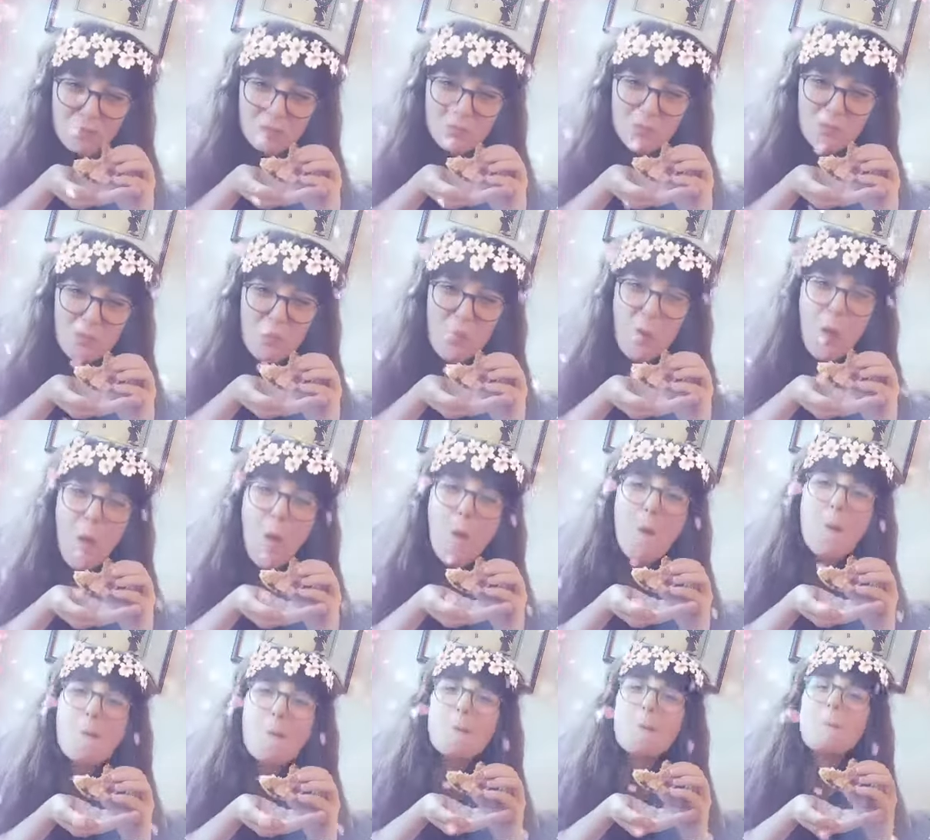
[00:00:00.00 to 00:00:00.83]

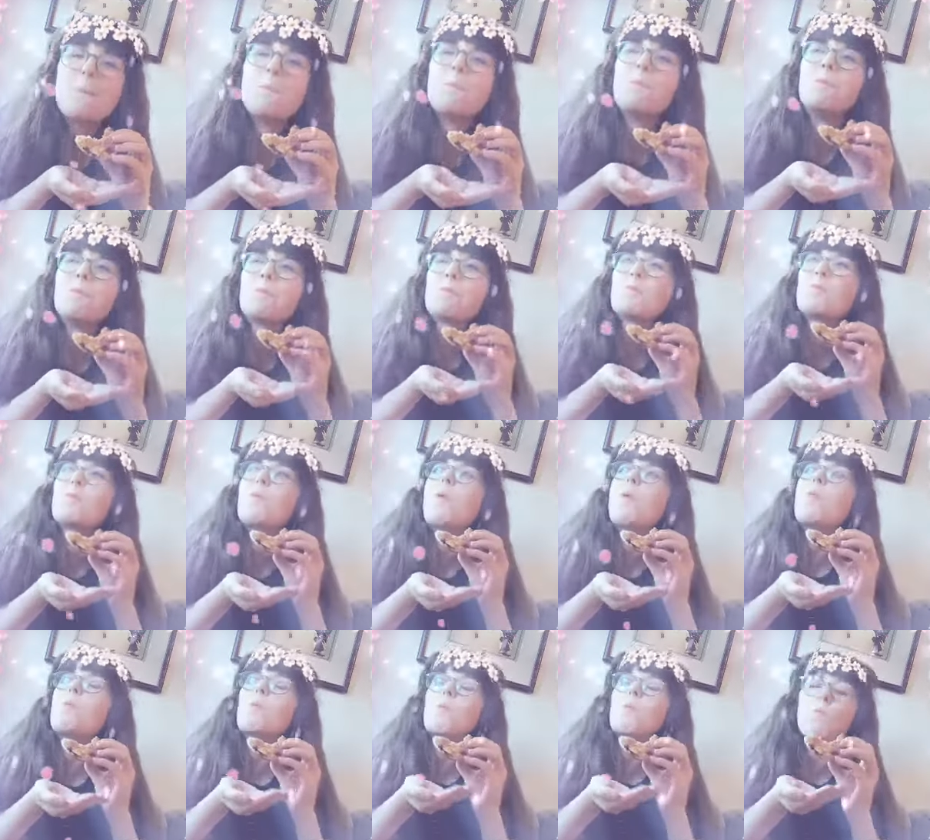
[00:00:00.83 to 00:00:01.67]

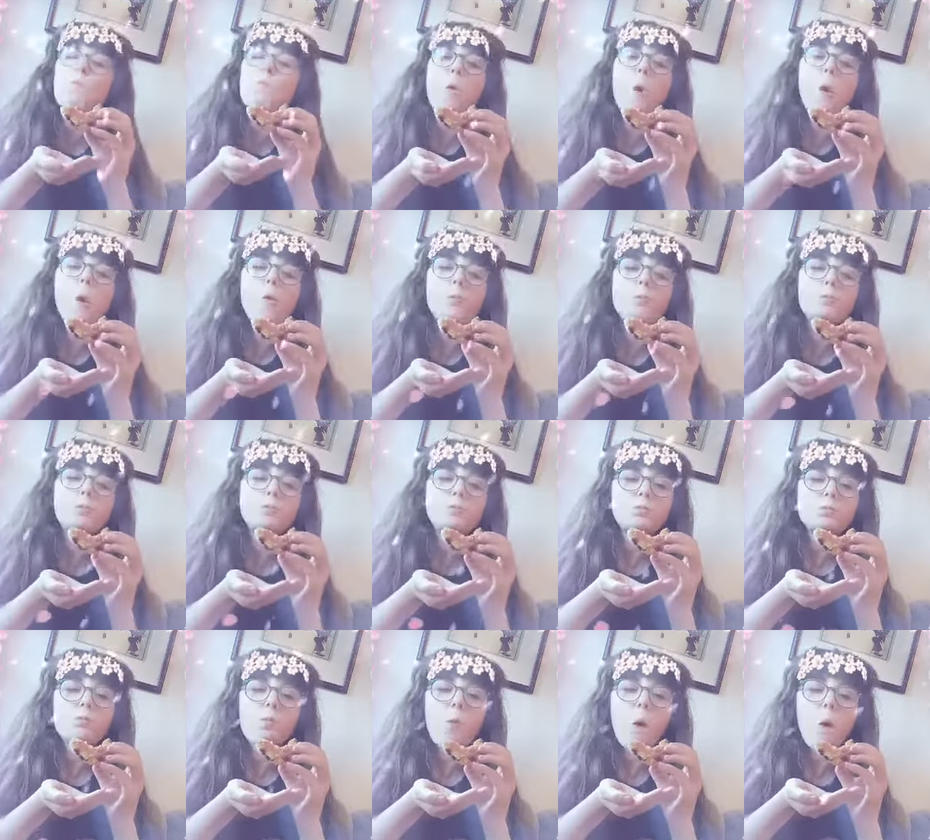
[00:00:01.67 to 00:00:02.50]

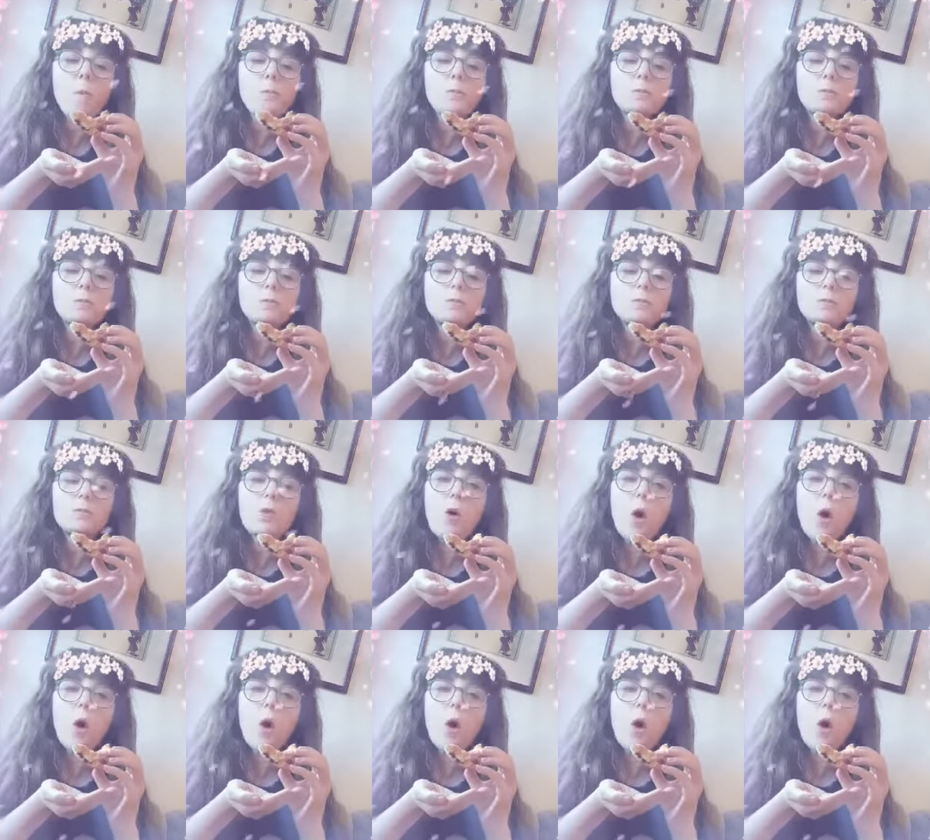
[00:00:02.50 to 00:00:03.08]
(silence)